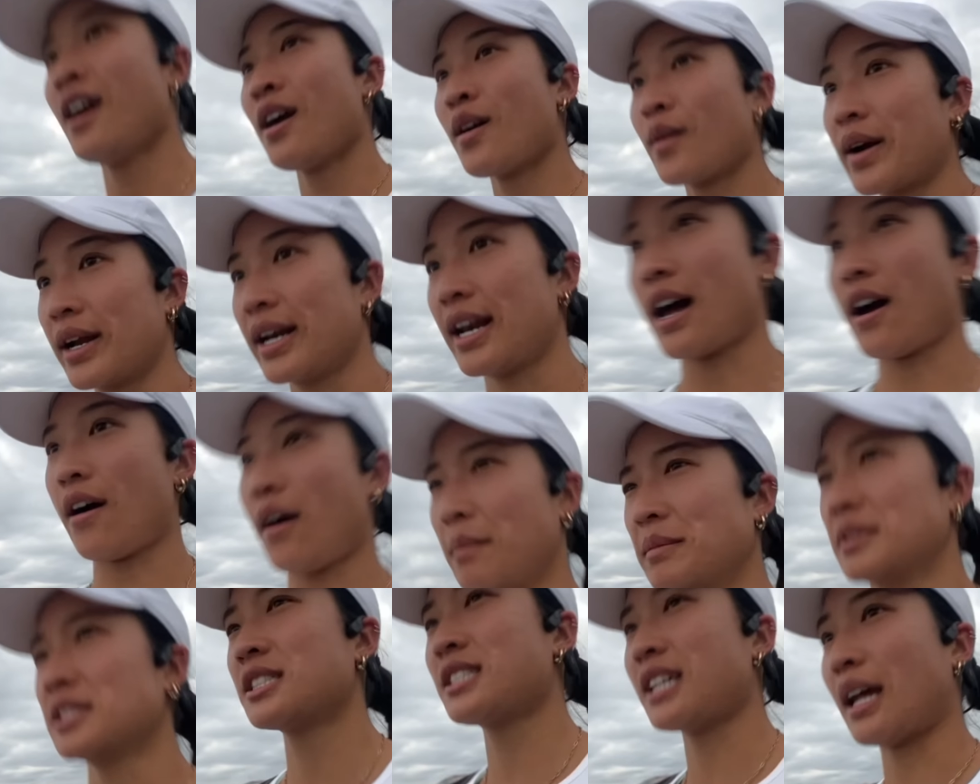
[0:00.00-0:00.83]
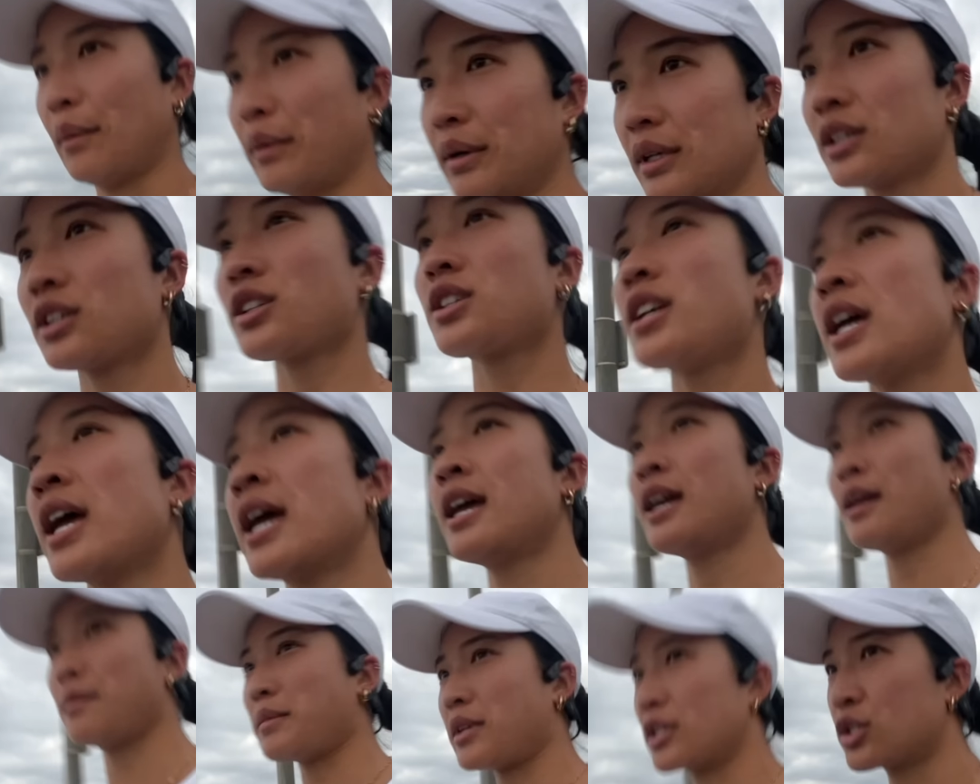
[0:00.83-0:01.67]
Right now I'm sandwiched
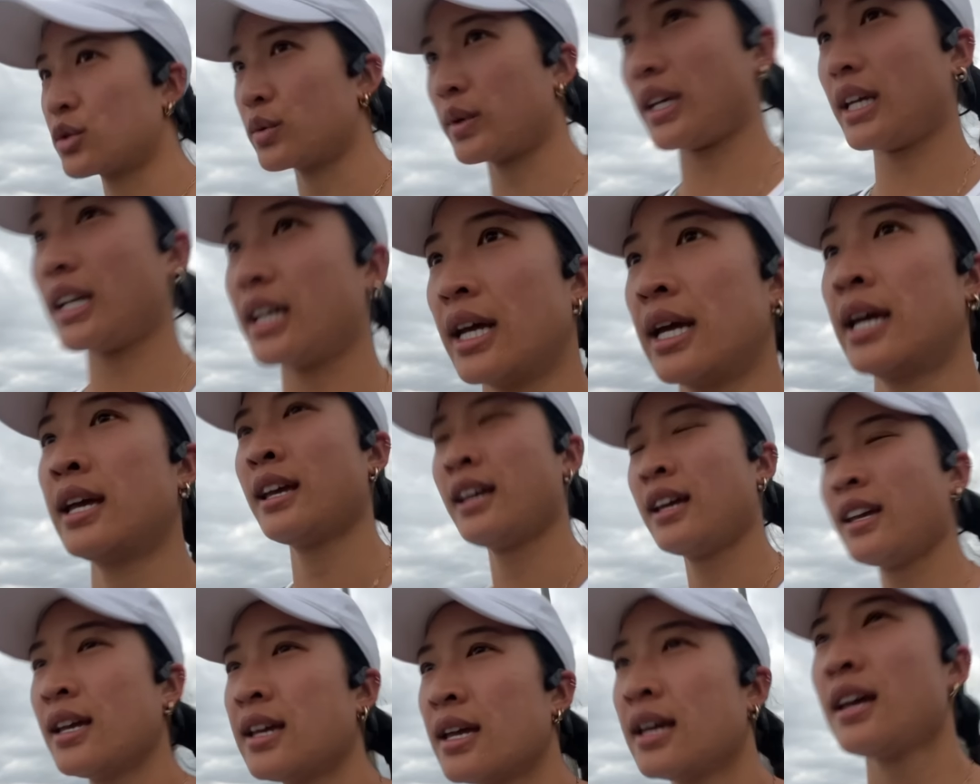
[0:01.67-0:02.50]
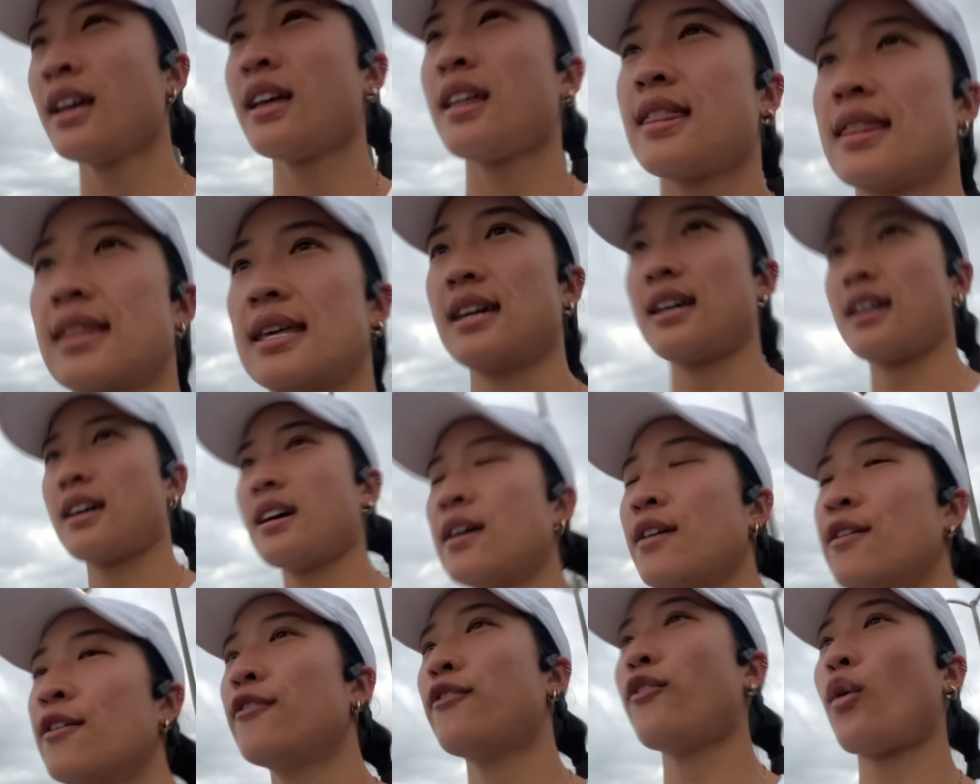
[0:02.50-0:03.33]
in between the
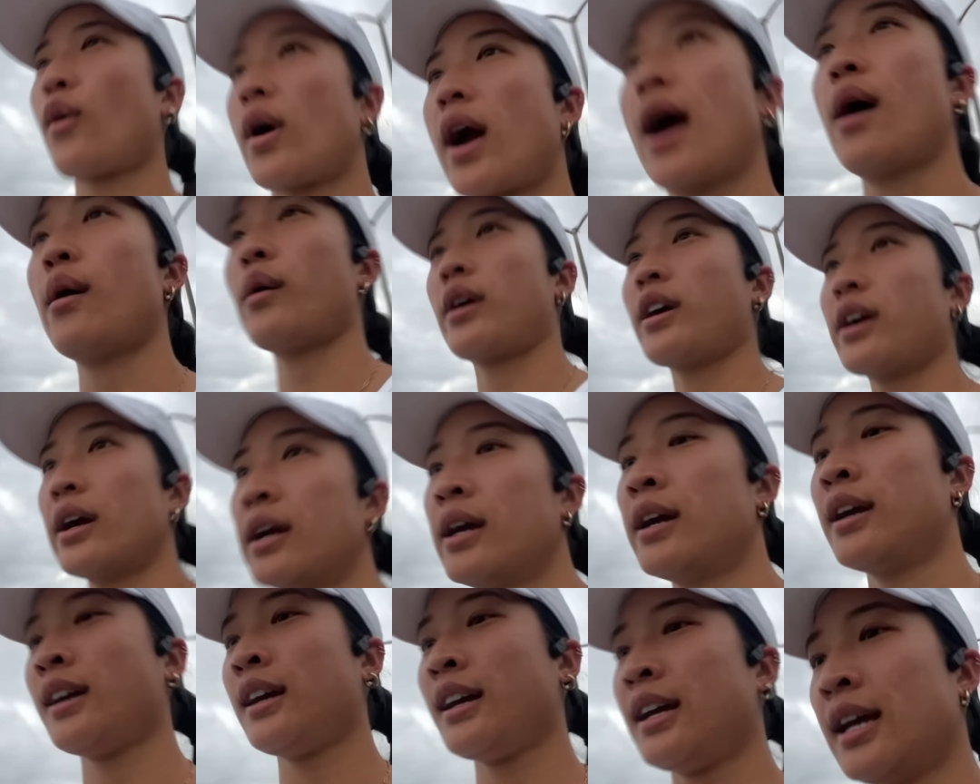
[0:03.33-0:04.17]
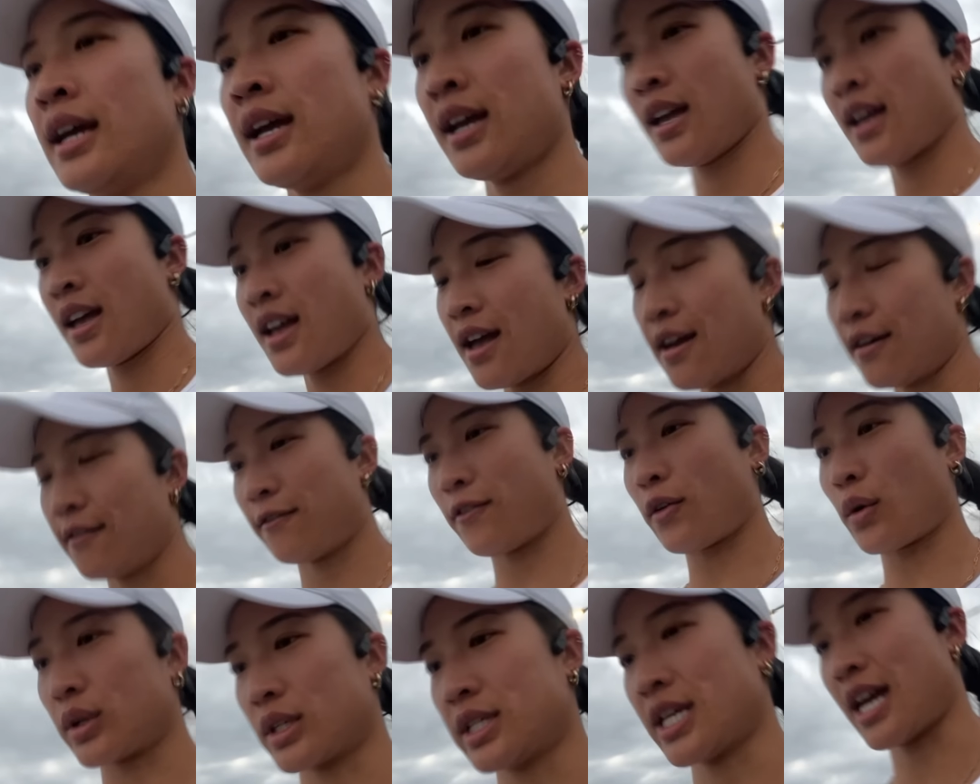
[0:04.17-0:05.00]
four hour and
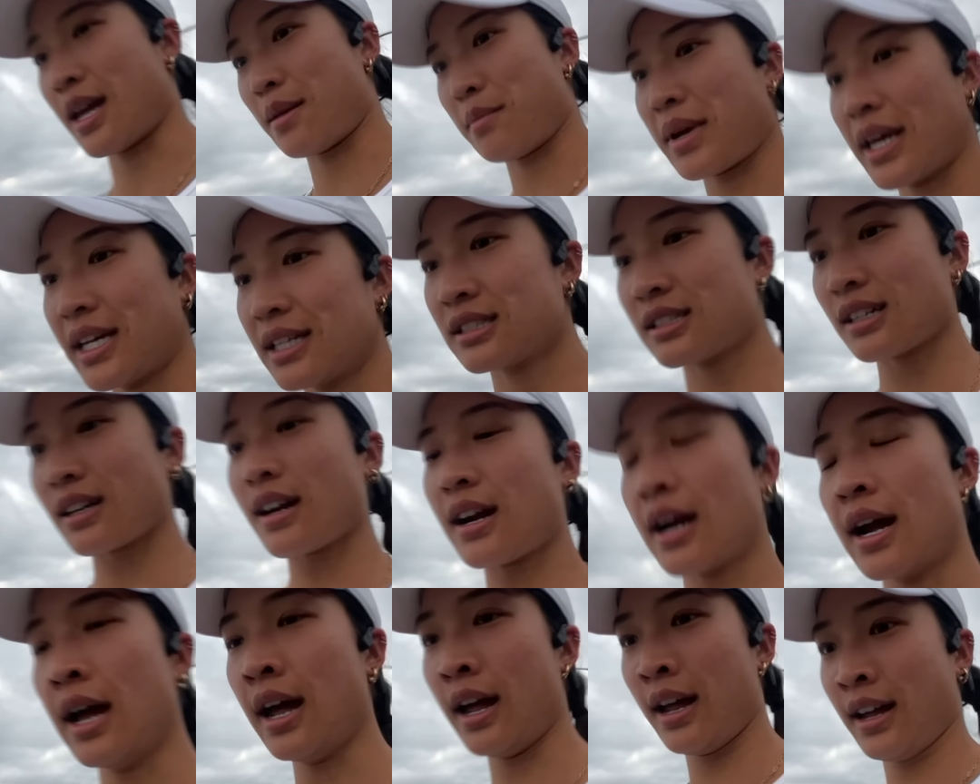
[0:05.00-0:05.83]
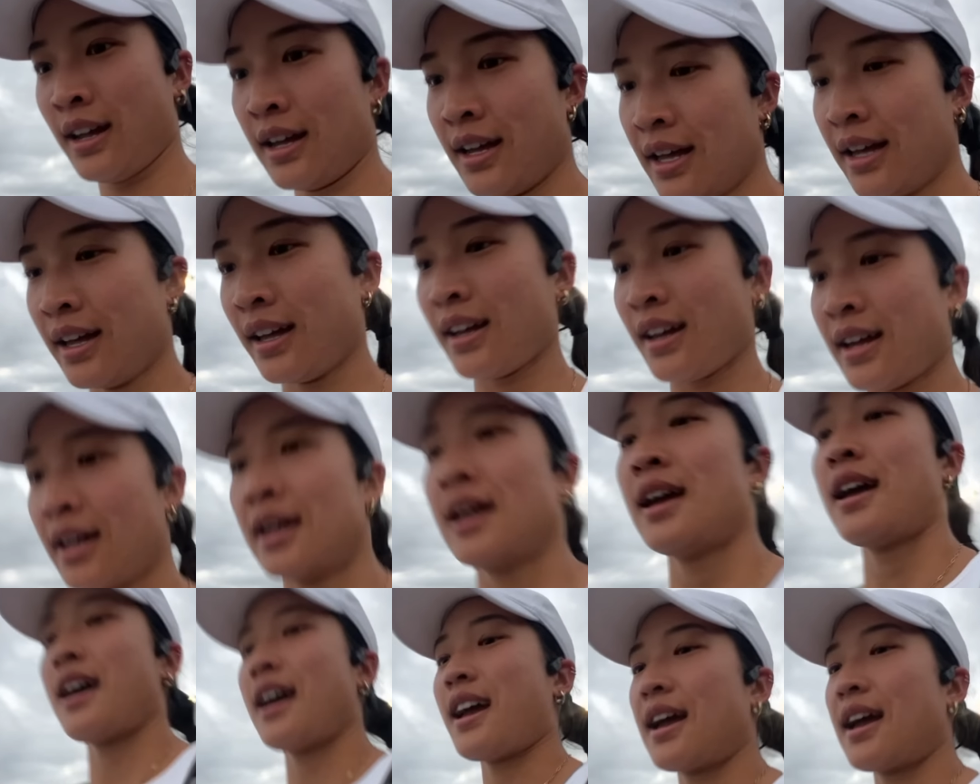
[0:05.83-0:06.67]
410 pacer.
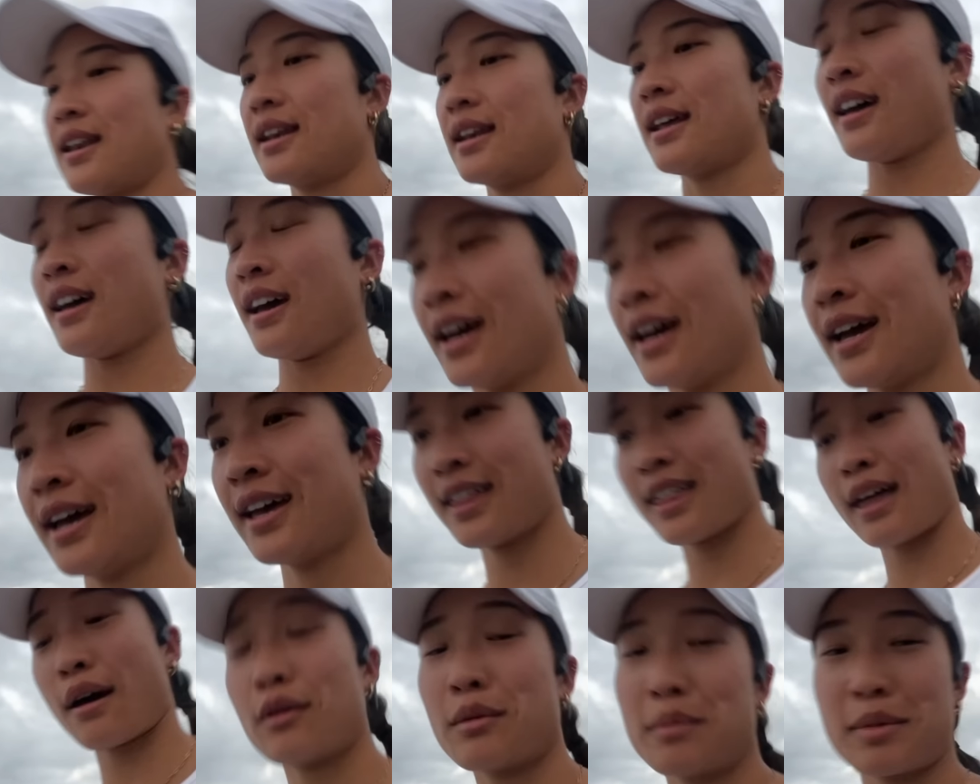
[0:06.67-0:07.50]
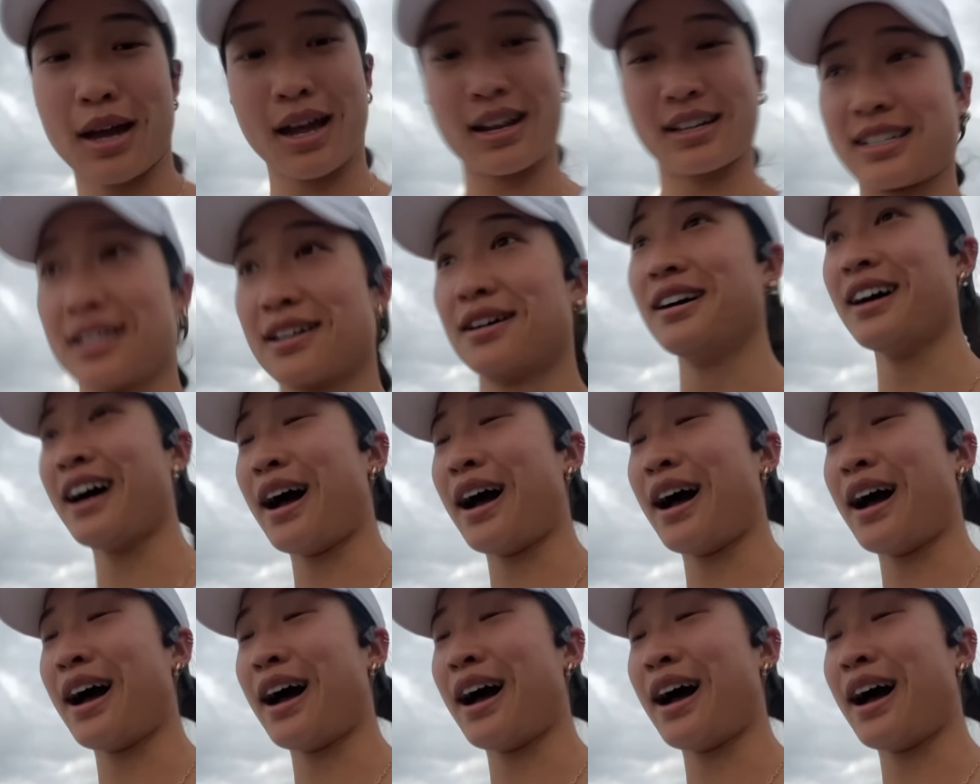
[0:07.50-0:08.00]
And that would be ideal.